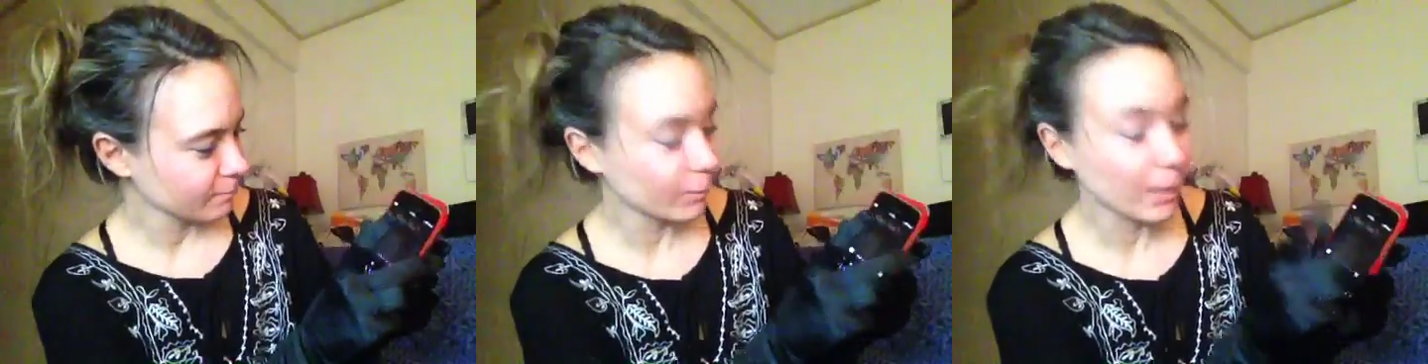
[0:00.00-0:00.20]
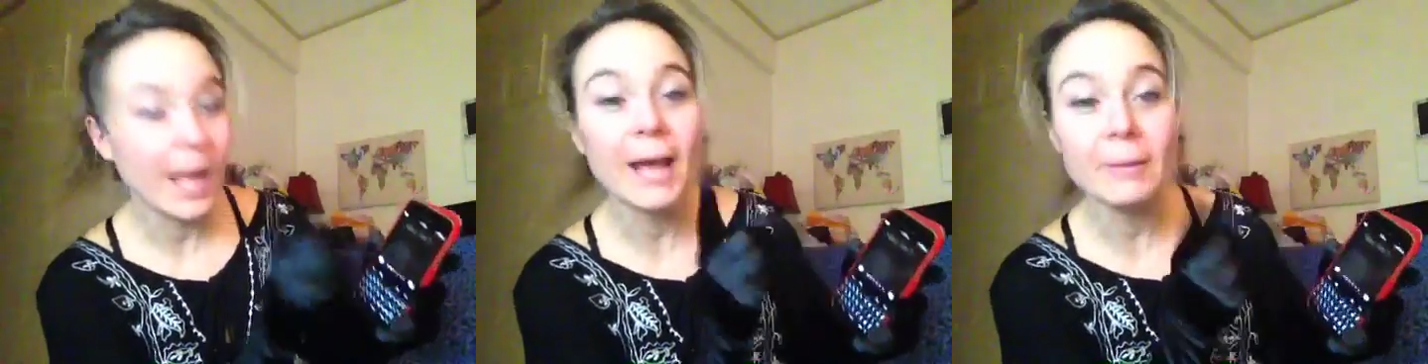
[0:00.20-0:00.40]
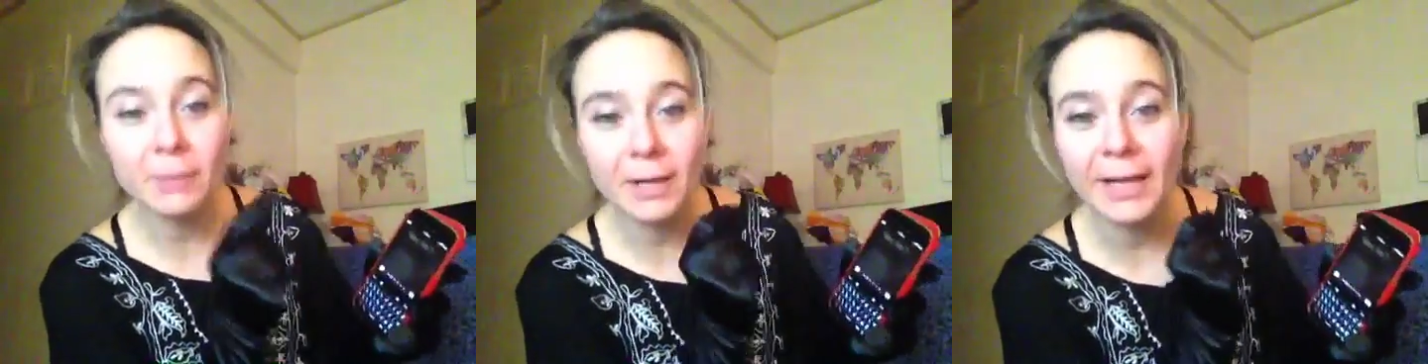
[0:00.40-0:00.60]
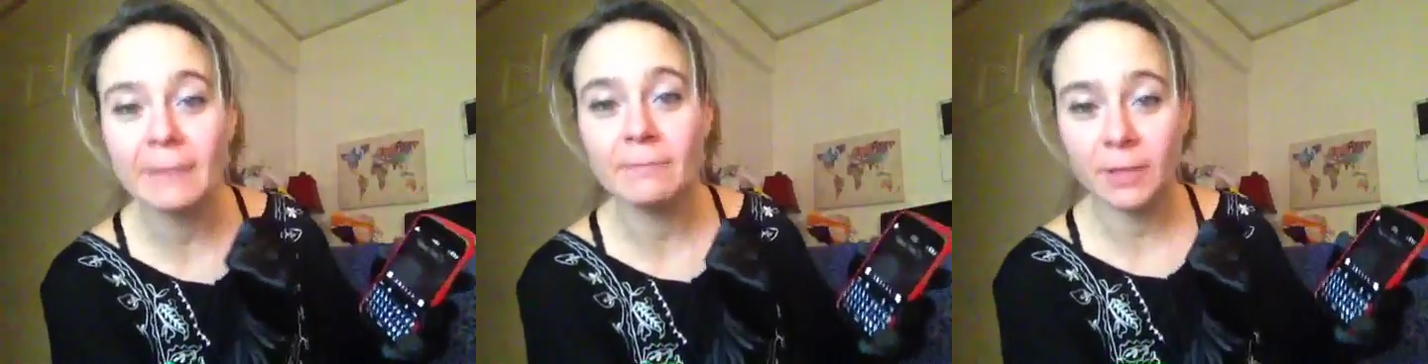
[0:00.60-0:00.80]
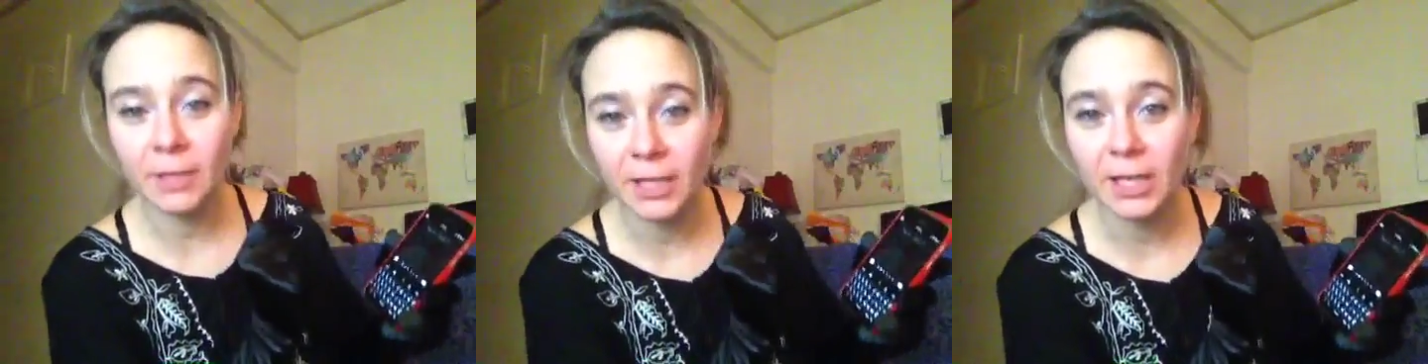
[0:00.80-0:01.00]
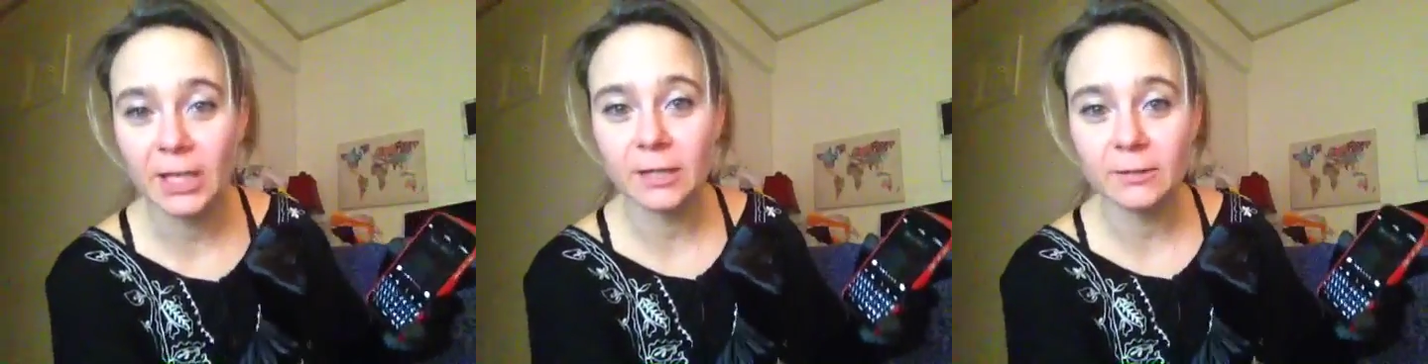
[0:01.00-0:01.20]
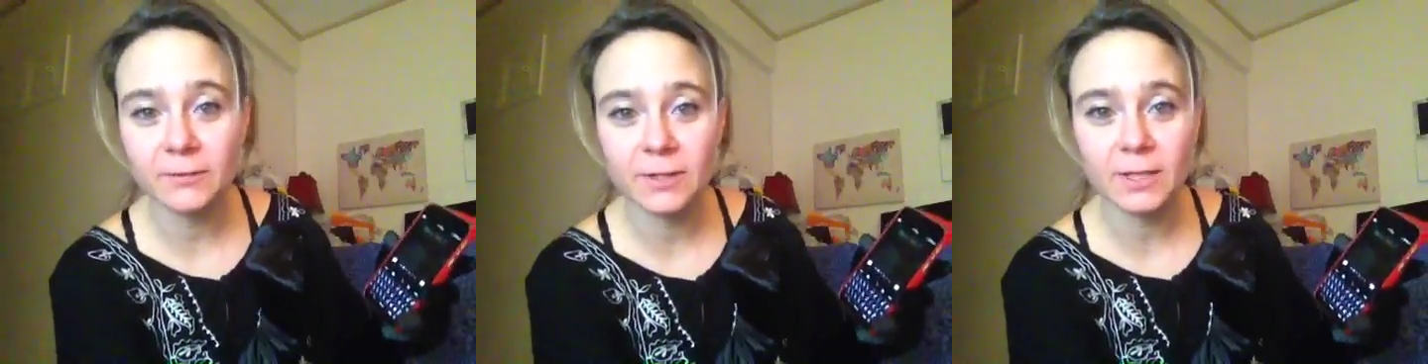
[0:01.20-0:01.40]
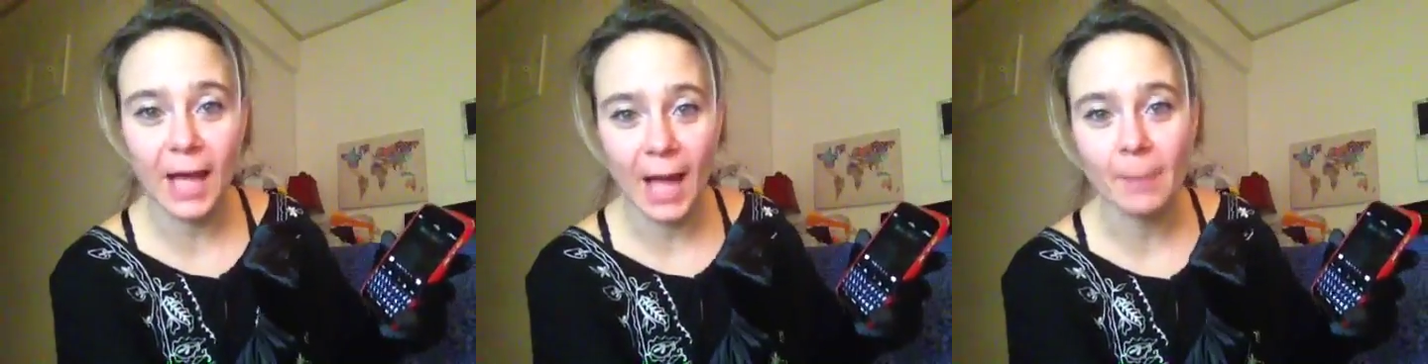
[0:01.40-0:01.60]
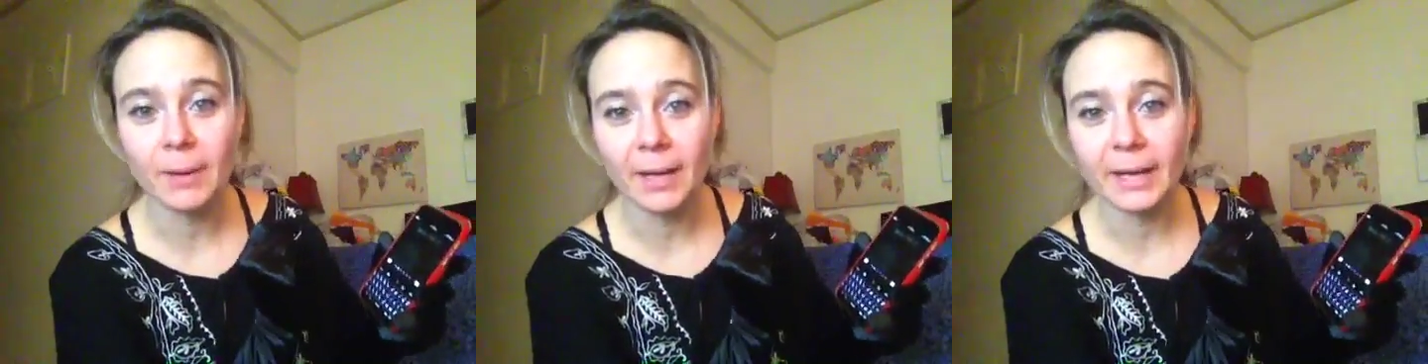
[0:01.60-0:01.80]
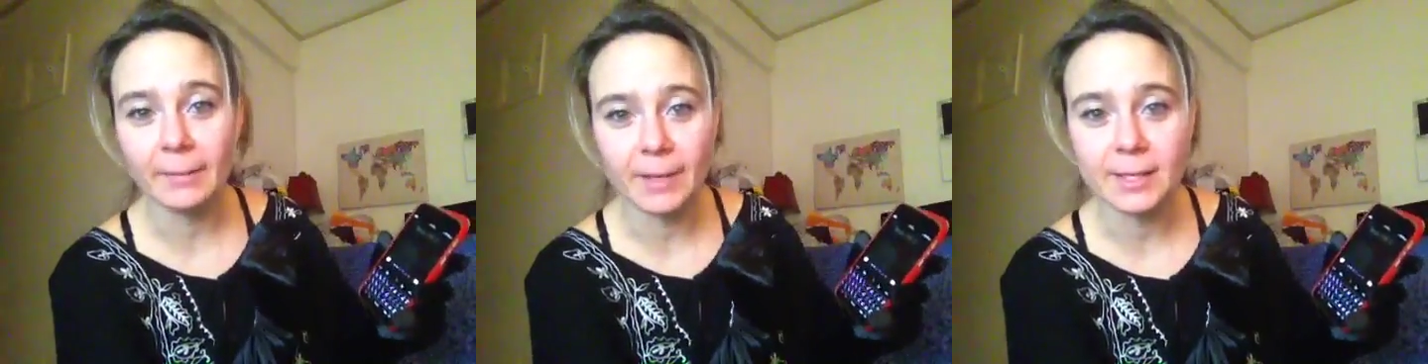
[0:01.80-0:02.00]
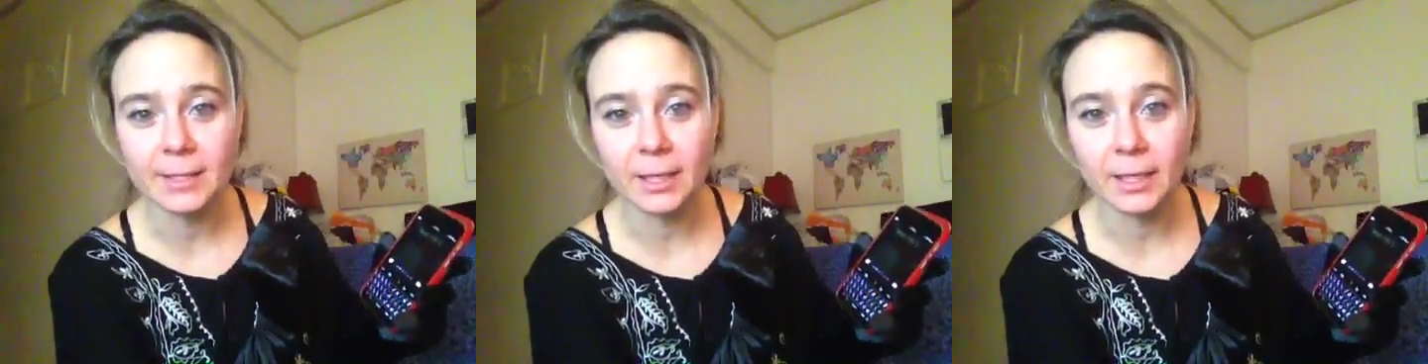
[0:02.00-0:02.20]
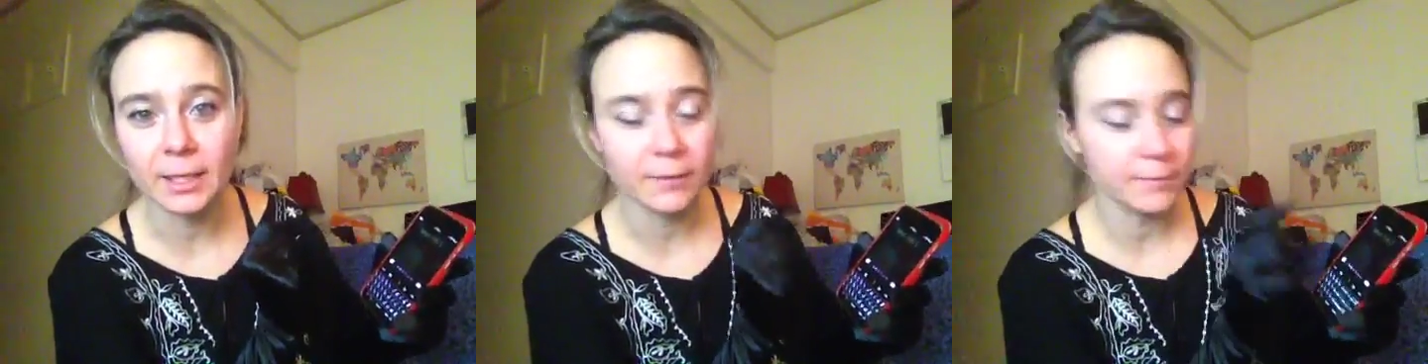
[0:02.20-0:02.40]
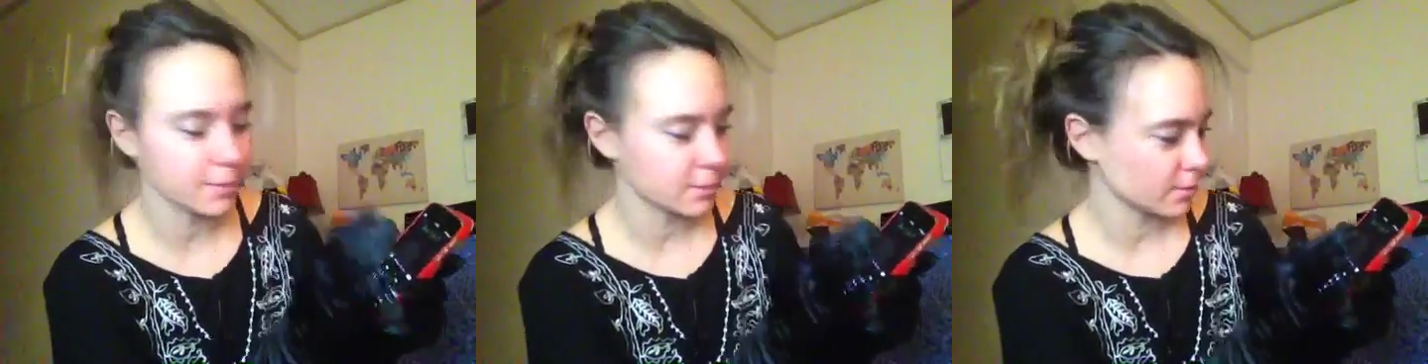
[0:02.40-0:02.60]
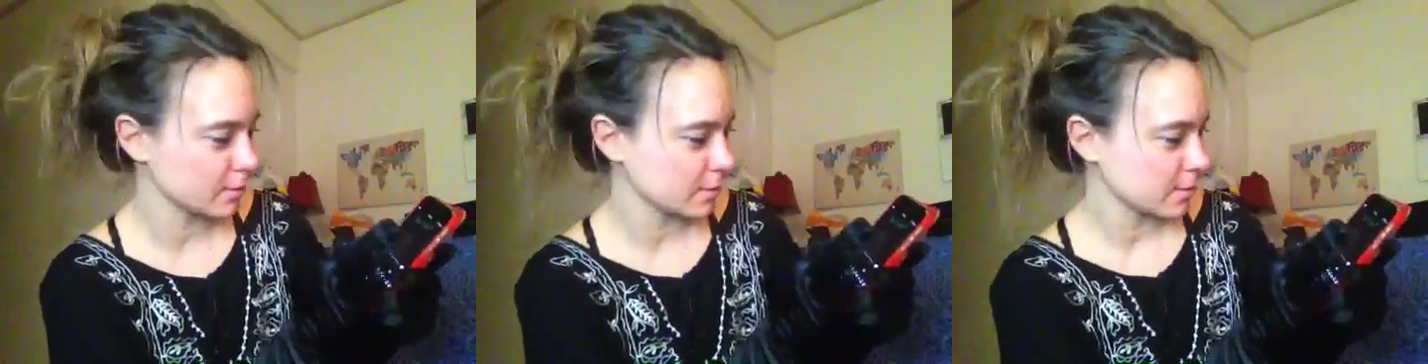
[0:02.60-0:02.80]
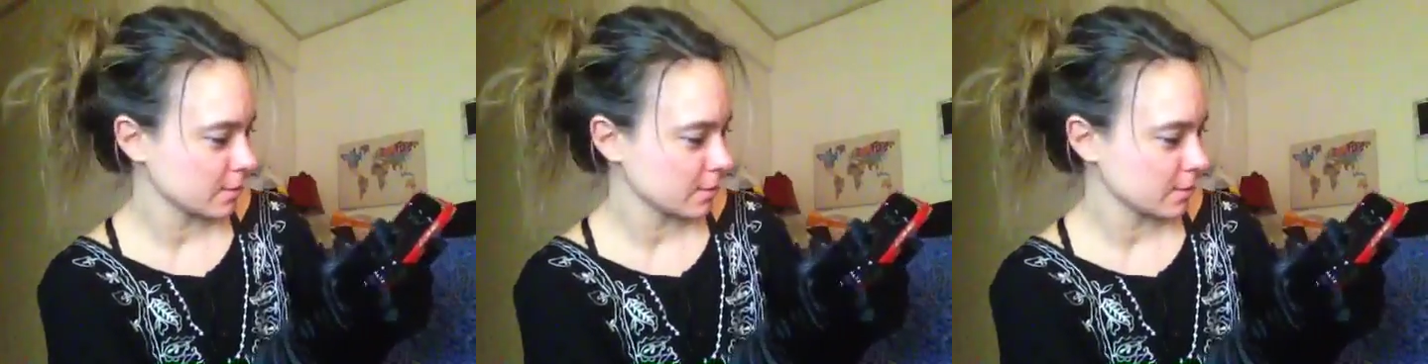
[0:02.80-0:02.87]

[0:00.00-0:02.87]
But I blame the gloves. I blame these gloves.